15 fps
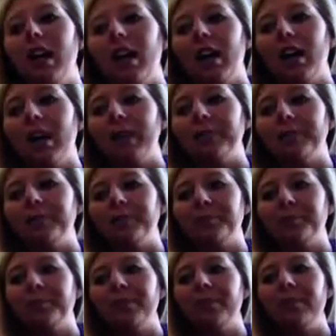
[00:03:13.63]
And
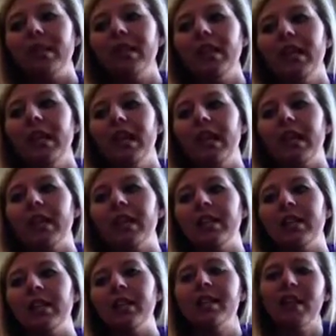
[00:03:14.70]

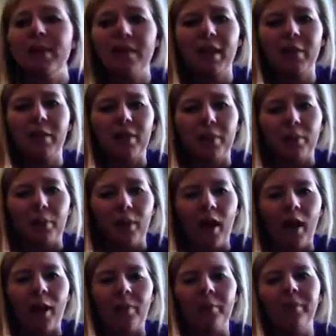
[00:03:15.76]
the same thing with the
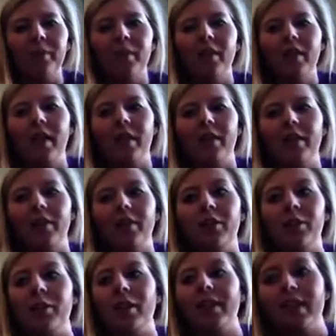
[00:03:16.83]
prom that we
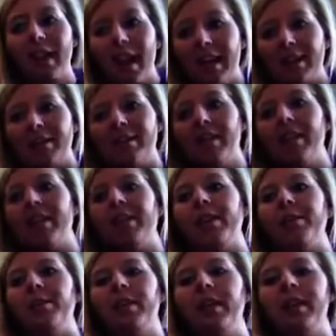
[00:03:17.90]
threw at the end of the
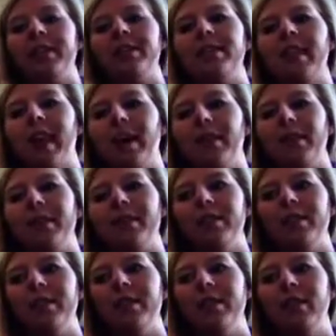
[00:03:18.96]
year because
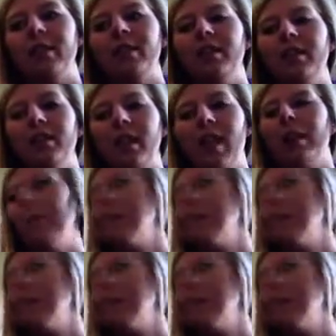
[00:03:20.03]
I